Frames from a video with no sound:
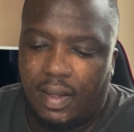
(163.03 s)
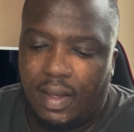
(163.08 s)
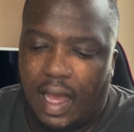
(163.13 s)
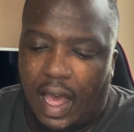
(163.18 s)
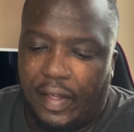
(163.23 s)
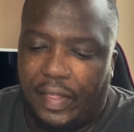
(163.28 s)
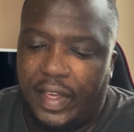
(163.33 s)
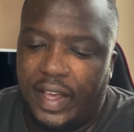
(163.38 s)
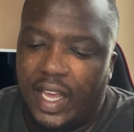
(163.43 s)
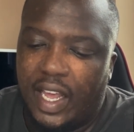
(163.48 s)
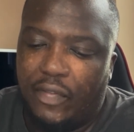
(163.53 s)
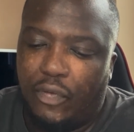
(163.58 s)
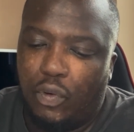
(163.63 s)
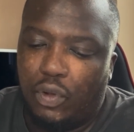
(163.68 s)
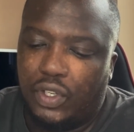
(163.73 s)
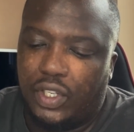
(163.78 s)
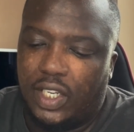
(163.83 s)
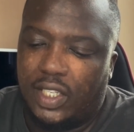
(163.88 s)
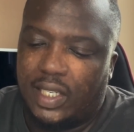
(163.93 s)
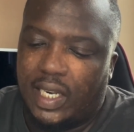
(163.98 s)
I think if it
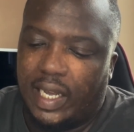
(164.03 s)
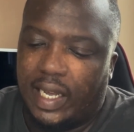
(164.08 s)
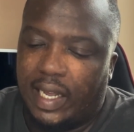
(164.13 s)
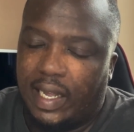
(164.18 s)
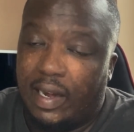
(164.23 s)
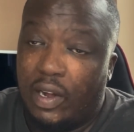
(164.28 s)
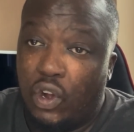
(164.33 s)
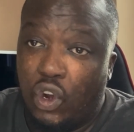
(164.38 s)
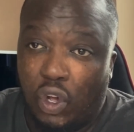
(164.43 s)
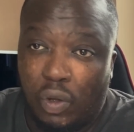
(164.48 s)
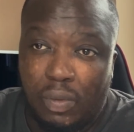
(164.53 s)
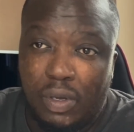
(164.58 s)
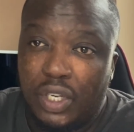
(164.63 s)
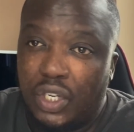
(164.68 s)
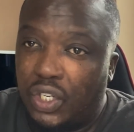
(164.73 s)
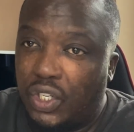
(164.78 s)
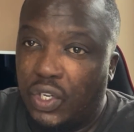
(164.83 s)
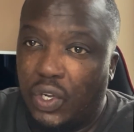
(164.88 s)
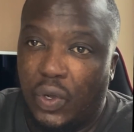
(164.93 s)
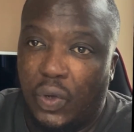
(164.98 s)
was just like a normal
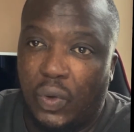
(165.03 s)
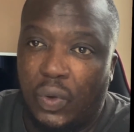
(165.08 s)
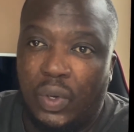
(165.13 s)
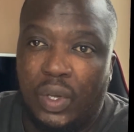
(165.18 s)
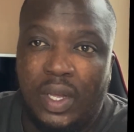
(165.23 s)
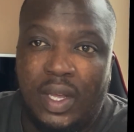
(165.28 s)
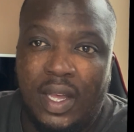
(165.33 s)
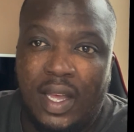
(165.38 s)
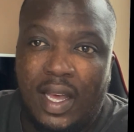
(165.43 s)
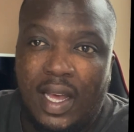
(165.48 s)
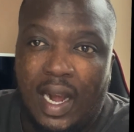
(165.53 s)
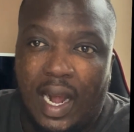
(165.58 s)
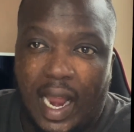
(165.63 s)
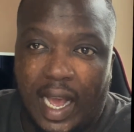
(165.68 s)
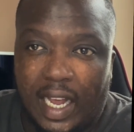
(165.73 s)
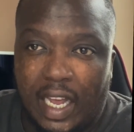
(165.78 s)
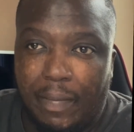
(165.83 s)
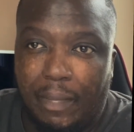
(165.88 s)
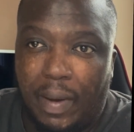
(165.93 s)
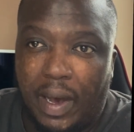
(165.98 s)
shoe,
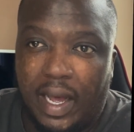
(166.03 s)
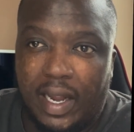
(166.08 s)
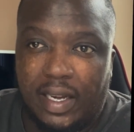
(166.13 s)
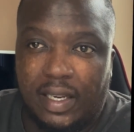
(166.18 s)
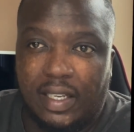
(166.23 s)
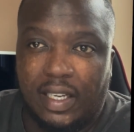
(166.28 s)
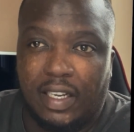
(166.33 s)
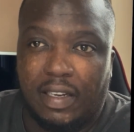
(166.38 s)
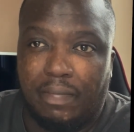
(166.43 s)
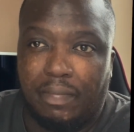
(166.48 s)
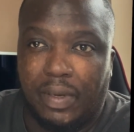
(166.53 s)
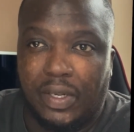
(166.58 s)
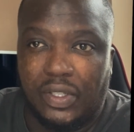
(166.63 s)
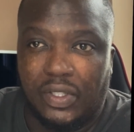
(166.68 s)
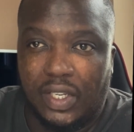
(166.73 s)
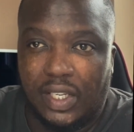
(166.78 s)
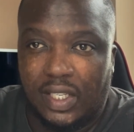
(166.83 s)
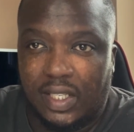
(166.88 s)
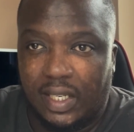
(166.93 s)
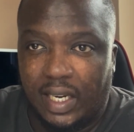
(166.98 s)
like a Panda, but
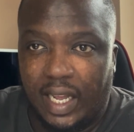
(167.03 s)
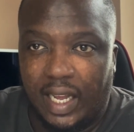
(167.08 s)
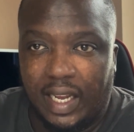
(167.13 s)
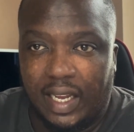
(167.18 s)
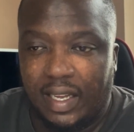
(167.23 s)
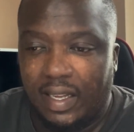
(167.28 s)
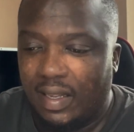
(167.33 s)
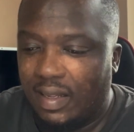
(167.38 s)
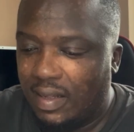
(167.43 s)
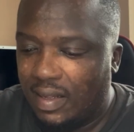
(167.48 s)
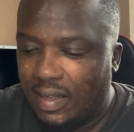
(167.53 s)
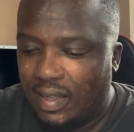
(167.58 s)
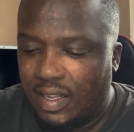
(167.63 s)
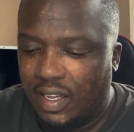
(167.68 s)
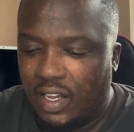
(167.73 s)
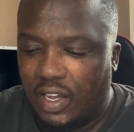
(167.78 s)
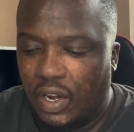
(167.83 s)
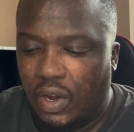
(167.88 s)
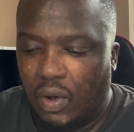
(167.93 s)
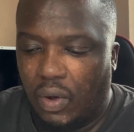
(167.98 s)
just like,
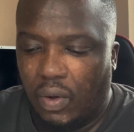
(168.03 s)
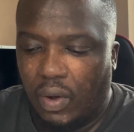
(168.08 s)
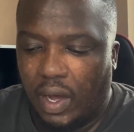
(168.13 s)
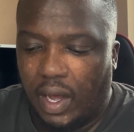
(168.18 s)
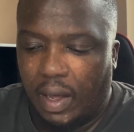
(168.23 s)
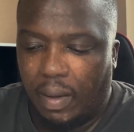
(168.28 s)
you know,